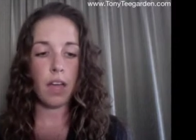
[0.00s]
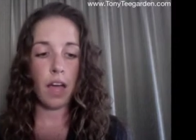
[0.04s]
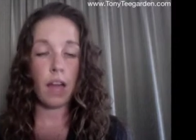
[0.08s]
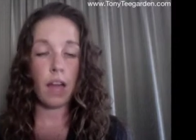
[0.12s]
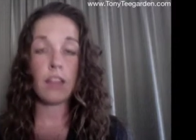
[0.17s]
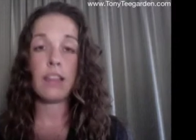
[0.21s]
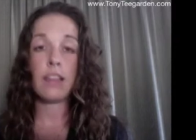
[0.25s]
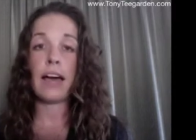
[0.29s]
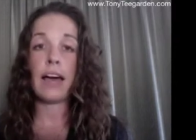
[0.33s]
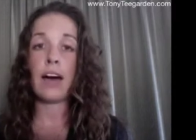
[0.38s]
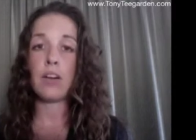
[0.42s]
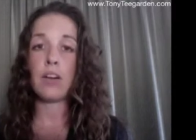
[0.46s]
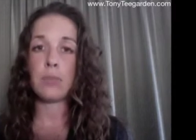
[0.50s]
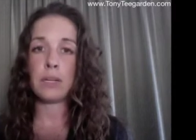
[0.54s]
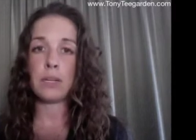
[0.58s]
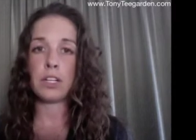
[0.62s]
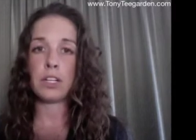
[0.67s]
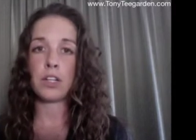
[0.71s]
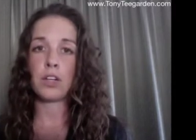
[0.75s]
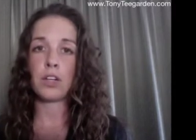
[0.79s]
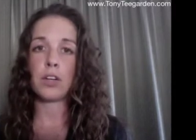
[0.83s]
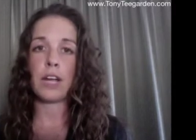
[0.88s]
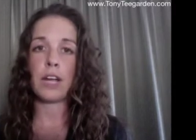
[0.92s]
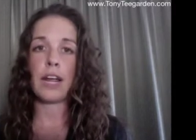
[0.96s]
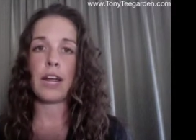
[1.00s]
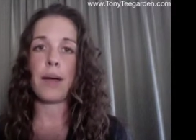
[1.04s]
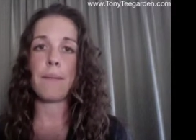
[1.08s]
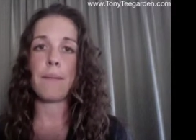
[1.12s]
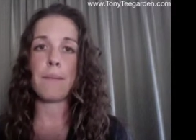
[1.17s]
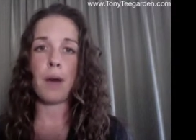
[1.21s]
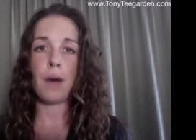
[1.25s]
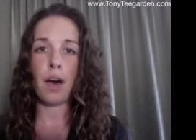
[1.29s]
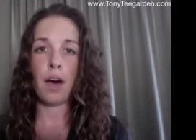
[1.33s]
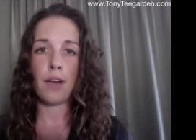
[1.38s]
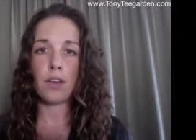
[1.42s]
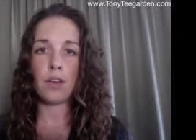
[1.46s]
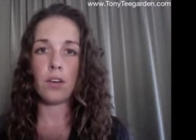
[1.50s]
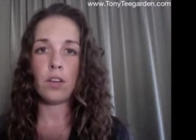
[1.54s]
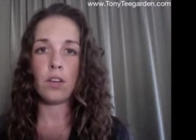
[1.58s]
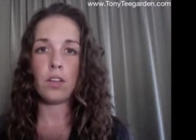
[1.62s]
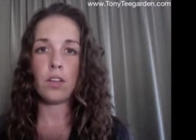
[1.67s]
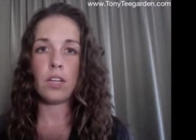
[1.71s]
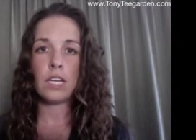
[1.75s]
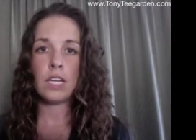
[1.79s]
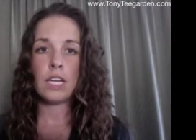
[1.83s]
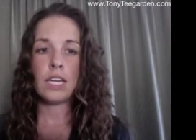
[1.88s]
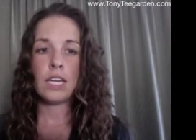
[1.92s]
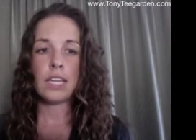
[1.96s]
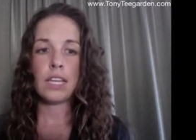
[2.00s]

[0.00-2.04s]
allowed me to create a model